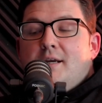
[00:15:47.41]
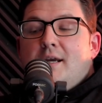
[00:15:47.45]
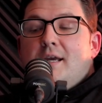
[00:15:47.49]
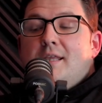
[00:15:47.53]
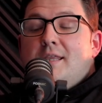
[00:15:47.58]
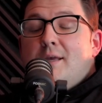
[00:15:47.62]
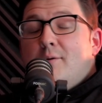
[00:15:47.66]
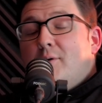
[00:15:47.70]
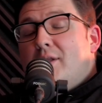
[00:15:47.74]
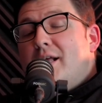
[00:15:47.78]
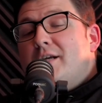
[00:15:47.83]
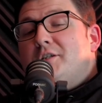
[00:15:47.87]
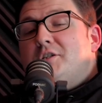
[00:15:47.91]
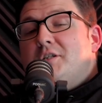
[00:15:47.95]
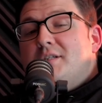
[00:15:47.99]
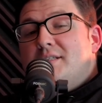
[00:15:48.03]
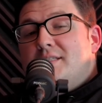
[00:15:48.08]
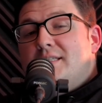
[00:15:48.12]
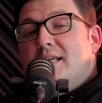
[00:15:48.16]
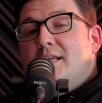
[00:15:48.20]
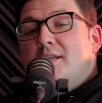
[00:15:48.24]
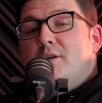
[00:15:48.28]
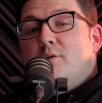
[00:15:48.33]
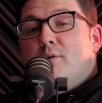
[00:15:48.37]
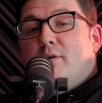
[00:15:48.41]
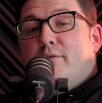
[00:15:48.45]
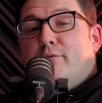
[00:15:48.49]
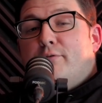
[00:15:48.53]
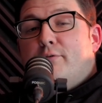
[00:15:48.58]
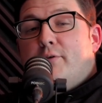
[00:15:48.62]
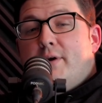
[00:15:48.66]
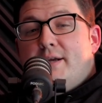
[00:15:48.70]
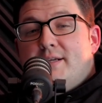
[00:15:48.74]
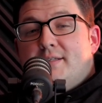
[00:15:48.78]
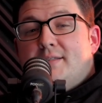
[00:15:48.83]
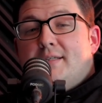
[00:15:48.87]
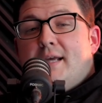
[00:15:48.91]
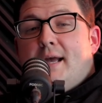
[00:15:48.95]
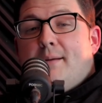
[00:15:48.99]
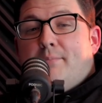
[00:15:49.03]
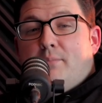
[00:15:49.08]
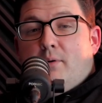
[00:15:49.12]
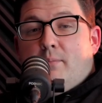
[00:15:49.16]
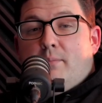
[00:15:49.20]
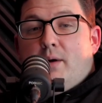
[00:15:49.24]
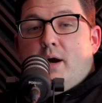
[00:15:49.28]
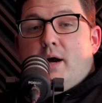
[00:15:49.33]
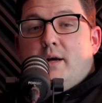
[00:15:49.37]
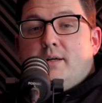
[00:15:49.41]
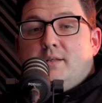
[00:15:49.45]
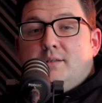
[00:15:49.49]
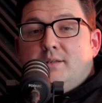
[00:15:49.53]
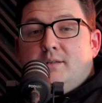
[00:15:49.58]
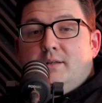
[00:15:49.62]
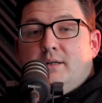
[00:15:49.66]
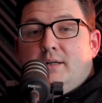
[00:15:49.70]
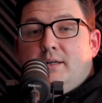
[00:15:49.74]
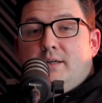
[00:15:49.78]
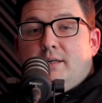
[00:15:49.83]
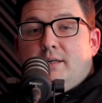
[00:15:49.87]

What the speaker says: and they will actually send you a free sample box.